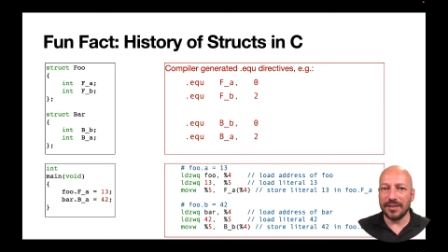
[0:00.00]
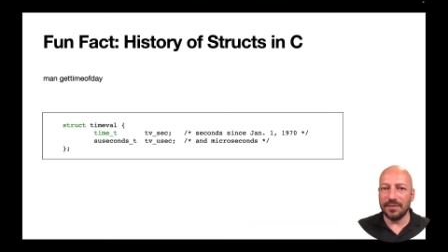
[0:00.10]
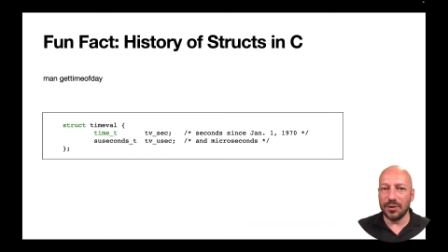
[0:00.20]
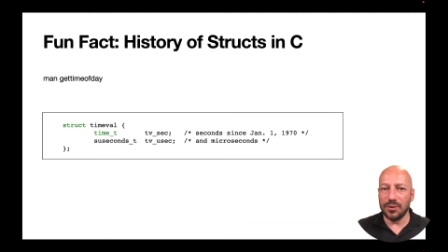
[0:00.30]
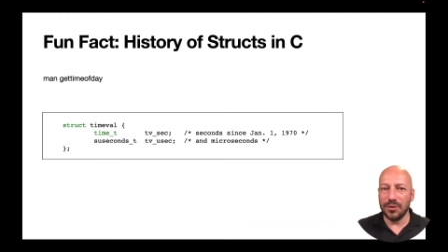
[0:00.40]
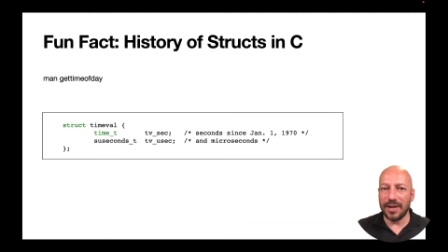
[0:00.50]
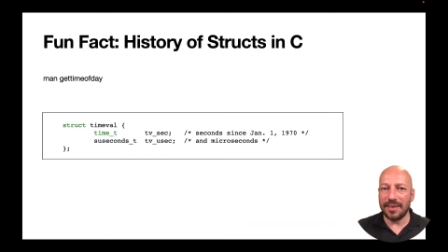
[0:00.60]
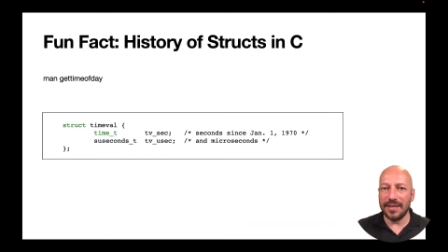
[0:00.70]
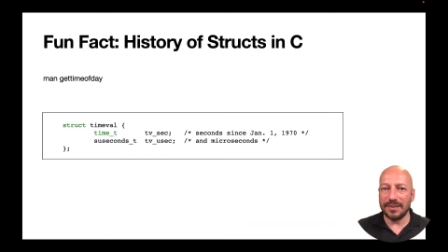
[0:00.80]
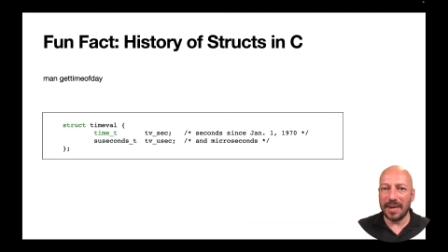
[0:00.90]
If you look at
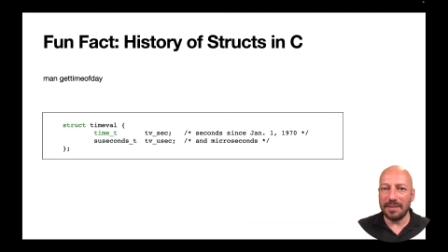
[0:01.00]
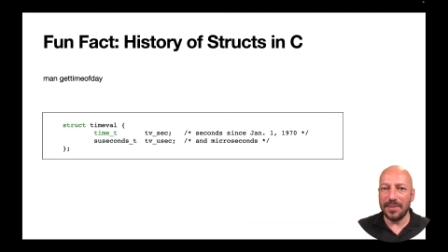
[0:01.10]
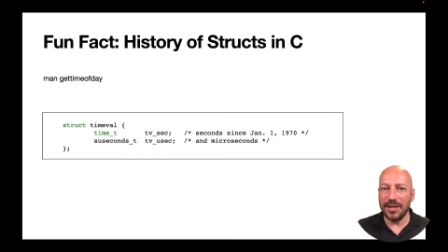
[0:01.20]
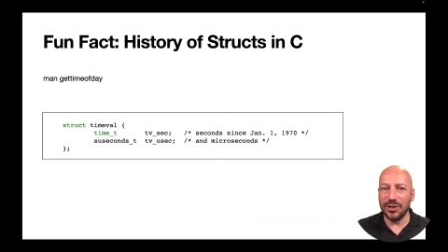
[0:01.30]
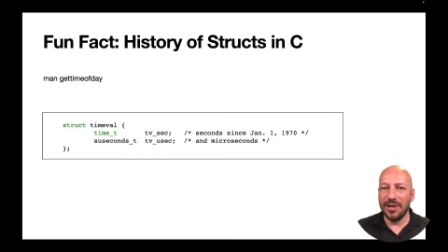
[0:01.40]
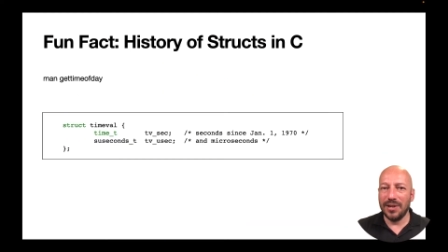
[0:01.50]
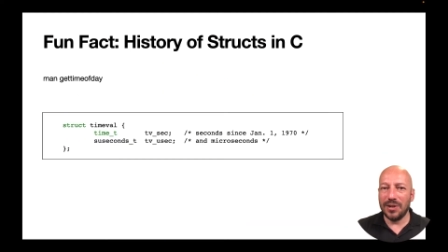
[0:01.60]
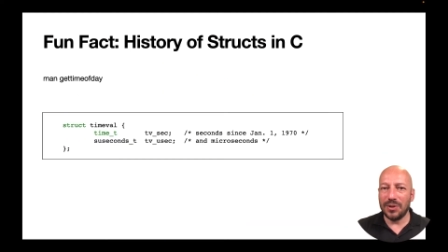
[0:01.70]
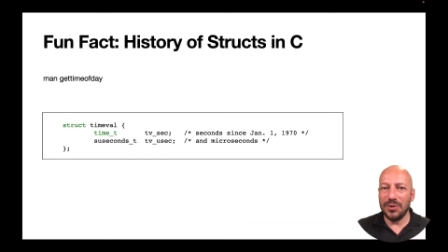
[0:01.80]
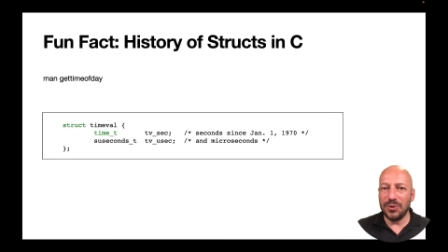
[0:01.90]
this man page,
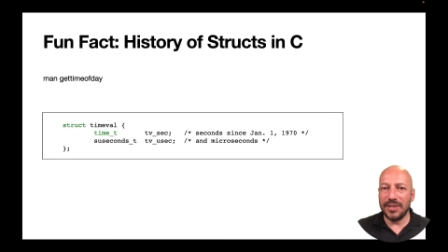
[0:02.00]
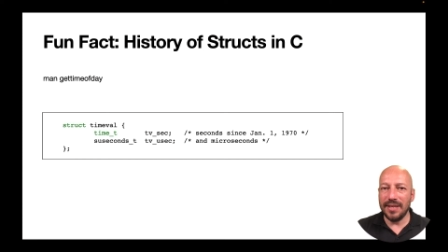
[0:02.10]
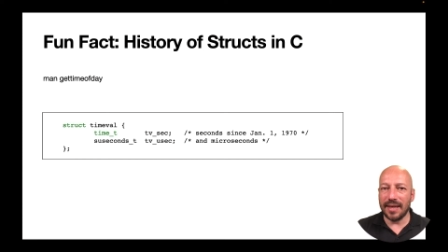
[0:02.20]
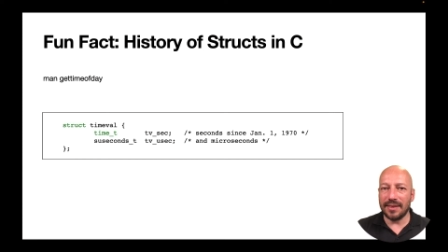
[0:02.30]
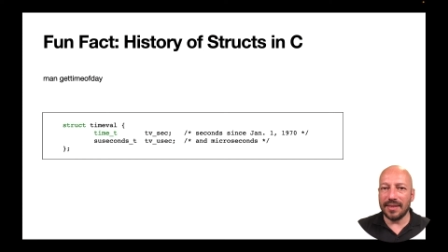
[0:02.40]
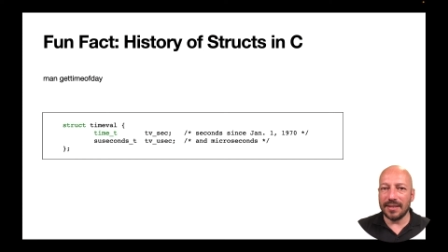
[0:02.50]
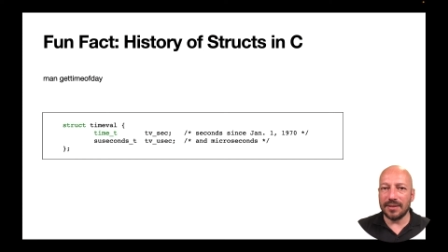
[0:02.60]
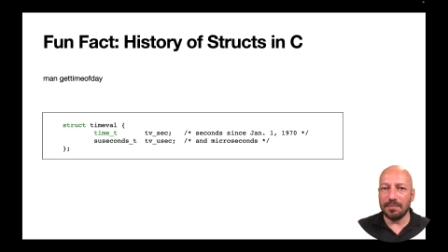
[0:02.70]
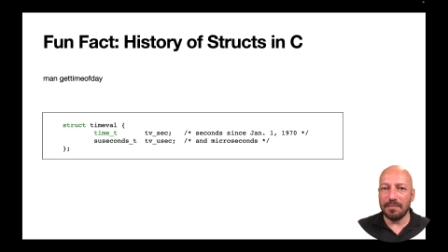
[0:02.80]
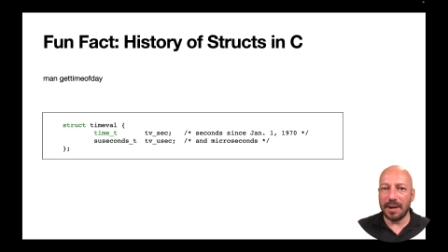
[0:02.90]
you see that these
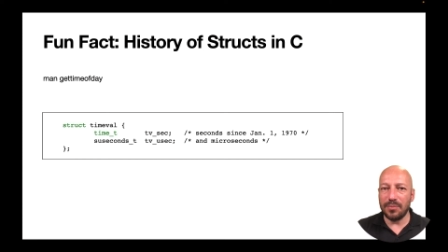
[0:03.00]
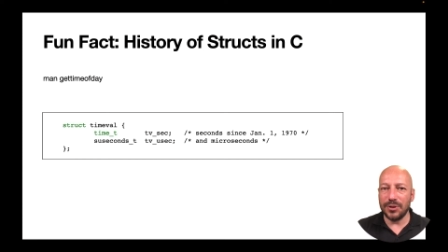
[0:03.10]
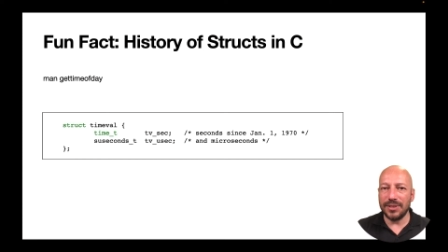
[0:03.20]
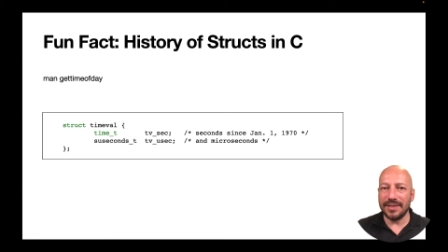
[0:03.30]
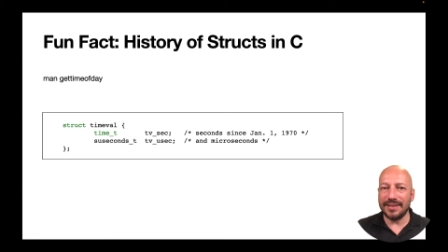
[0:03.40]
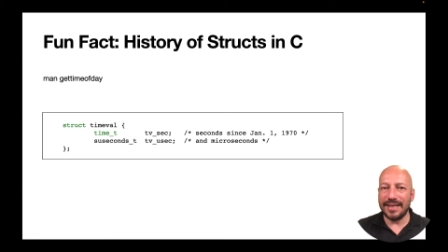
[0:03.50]
members